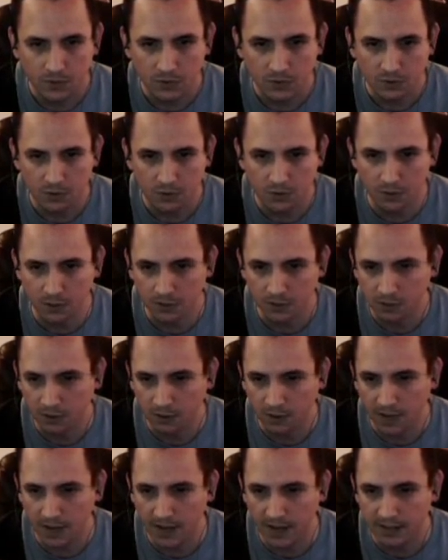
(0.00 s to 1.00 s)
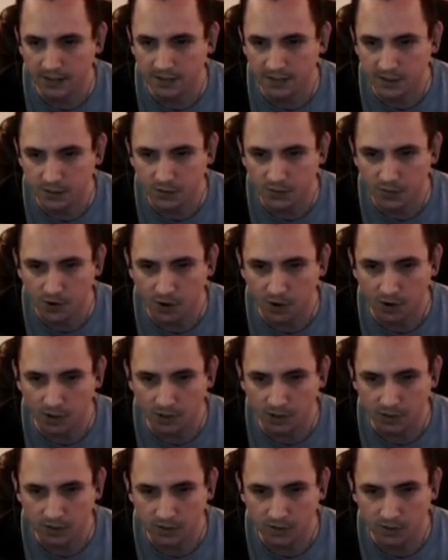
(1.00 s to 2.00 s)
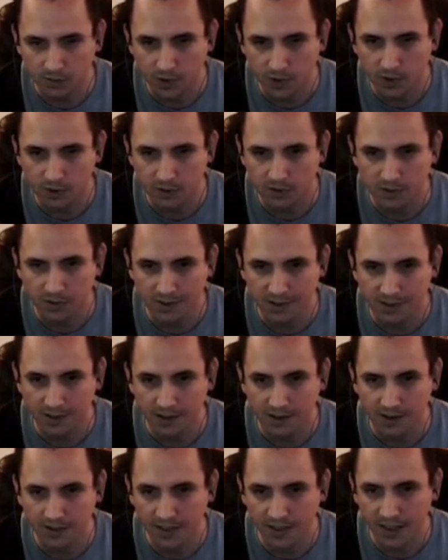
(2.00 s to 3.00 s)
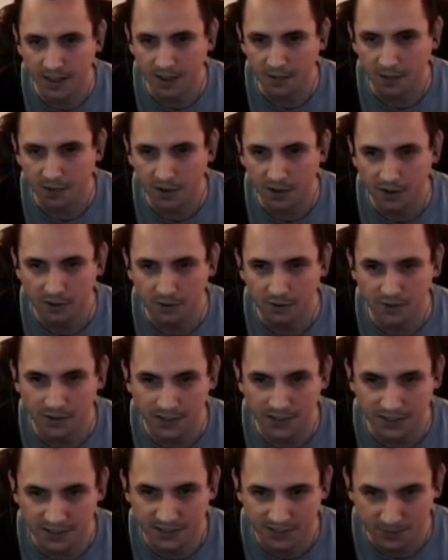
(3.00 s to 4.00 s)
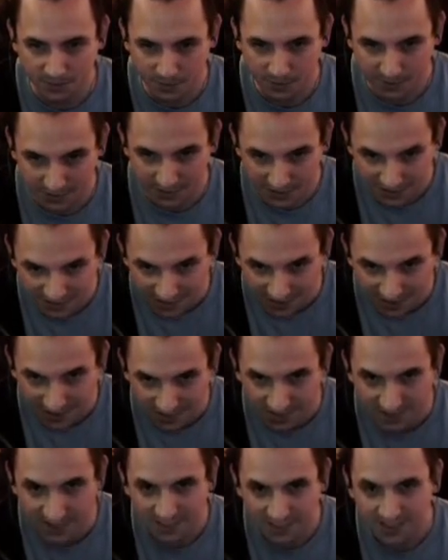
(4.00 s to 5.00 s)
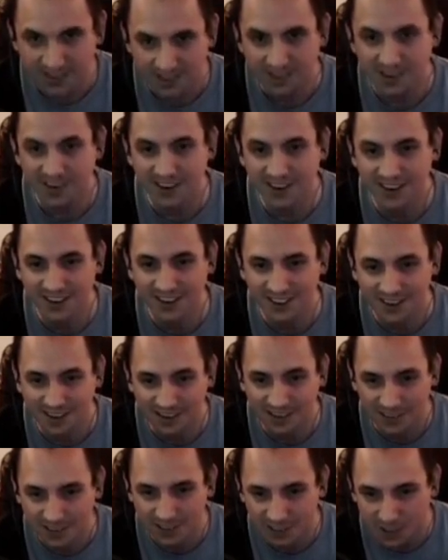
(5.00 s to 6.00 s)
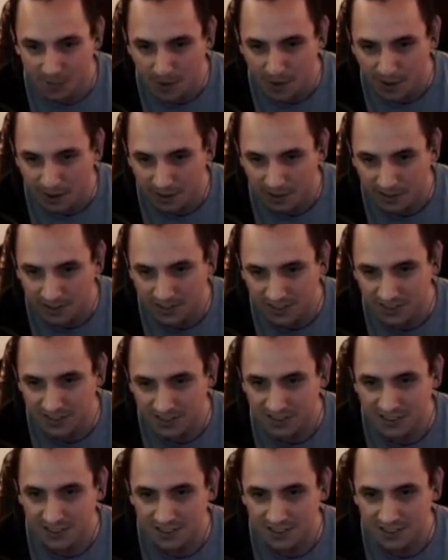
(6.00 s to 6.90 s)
So the Licht Yard has these frogs. Frogs they have a lot of different RNG patterns.